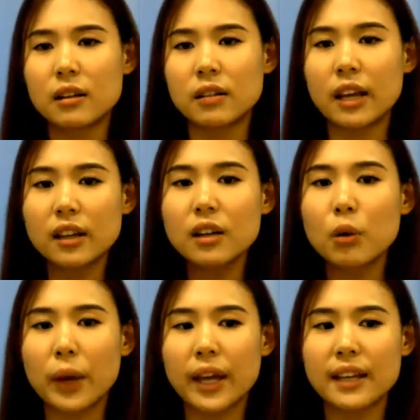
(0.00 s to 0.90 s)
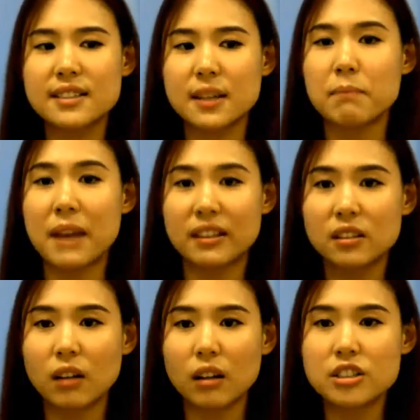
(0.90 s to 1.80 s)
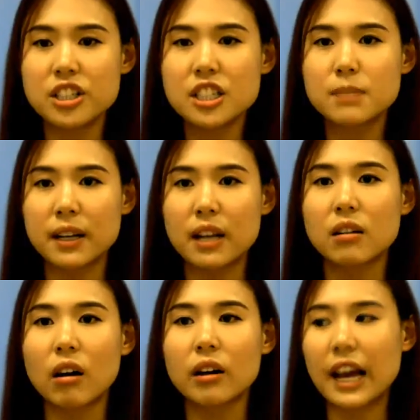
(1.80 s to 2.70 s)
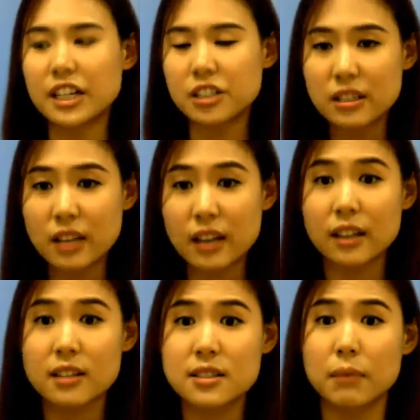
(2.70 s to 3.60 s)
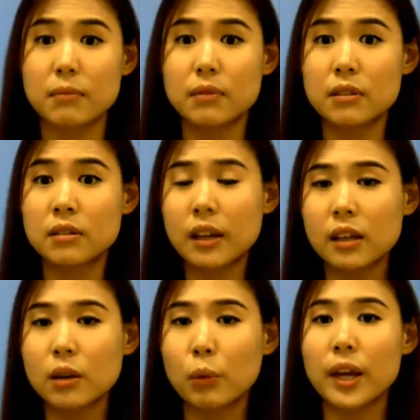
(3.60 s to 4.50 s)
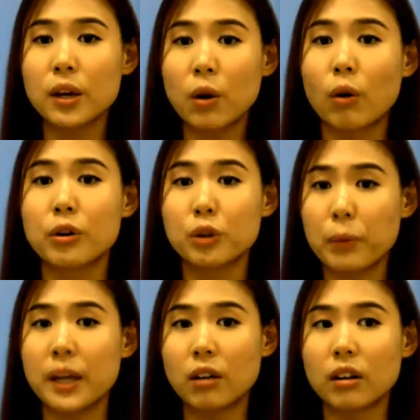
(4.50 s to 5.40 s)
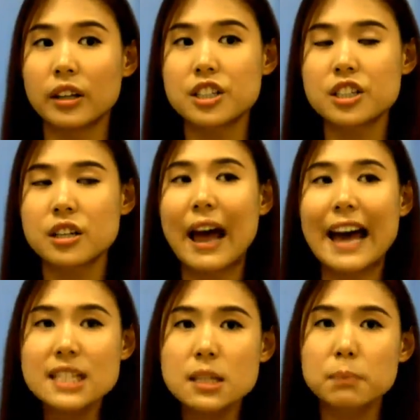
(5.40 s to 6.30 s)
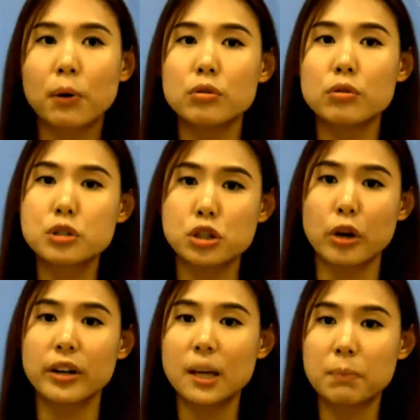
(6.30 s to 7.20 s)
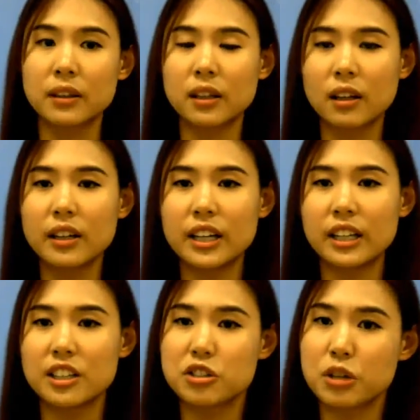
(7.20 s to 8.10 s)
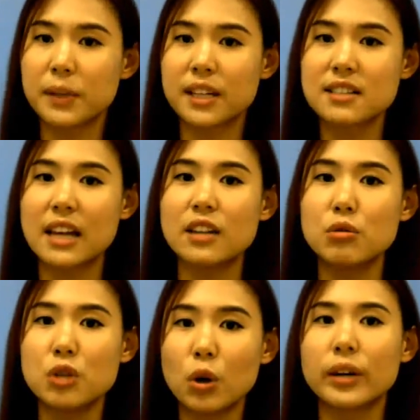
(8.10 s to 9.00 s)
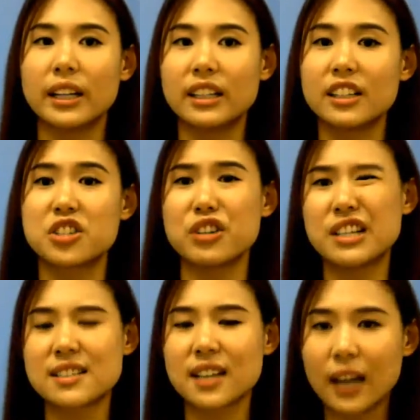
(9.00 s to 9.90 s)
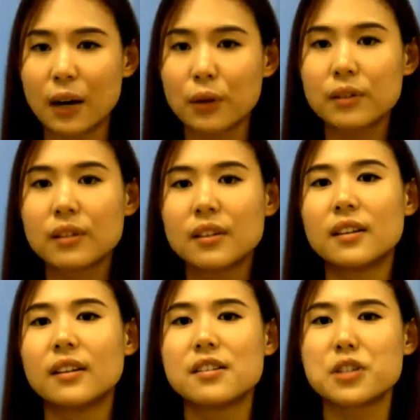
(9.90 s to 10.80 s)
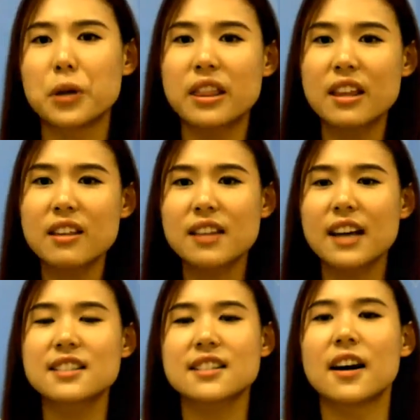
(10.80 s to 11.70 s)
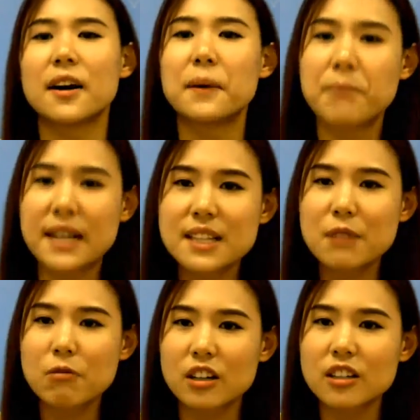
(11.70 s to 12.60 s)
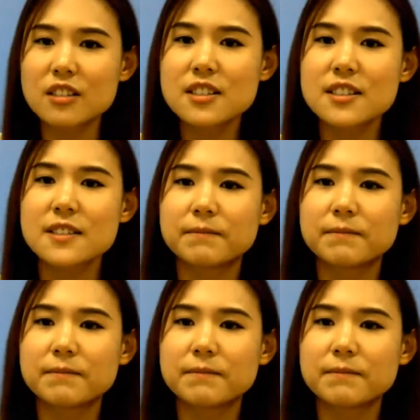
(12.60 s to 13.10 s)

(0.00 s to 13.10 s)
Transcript: taking away some methodologies, but then not actually taking away core domain knowledge, as opposed to joining a particular industry, because then you know that industry inside out. So I think that's best and worst.